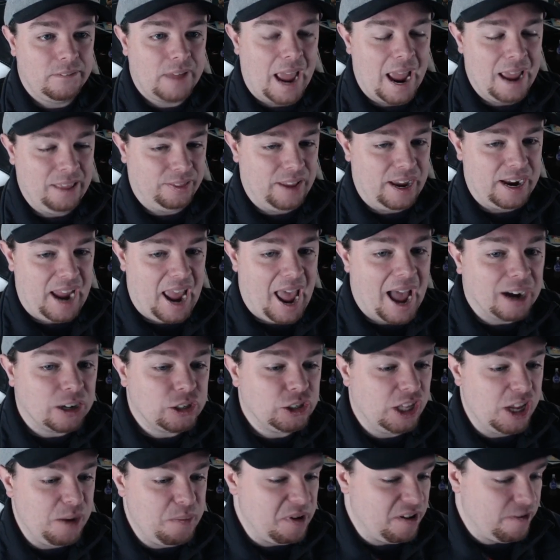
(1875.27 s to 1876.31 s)
and like
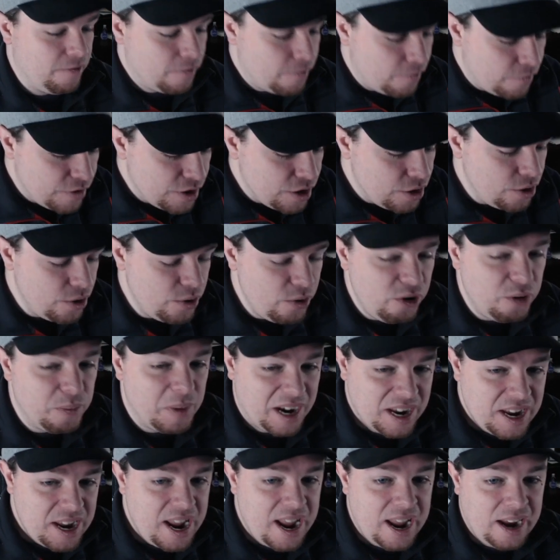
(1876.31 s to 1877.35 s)
actually be viewed
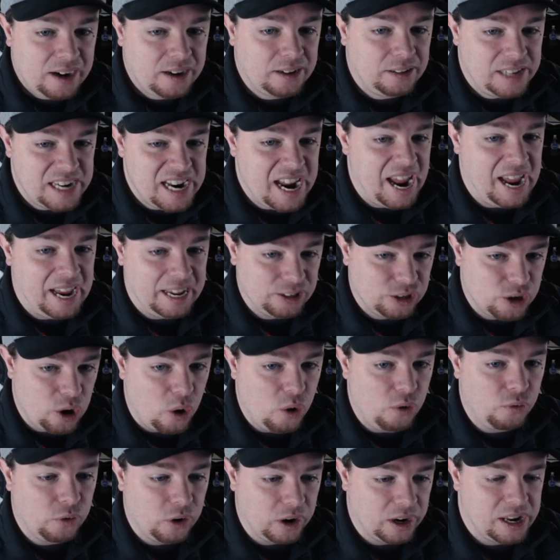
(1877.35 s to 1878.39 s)
mechanically as
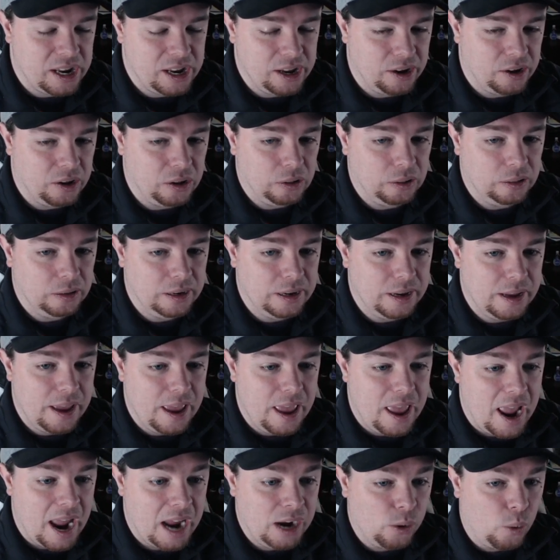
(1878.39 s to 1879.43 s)
overkill
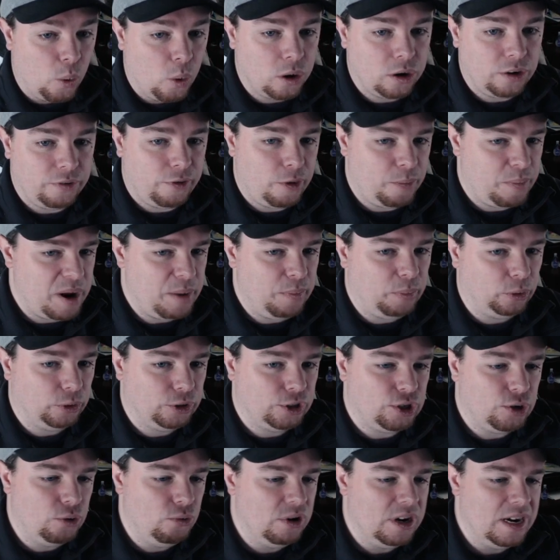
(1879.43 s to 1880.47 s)
in order for people
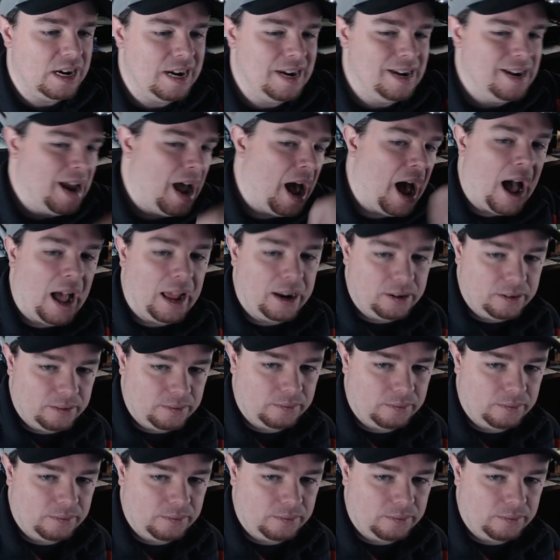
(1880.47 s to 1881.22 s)
to not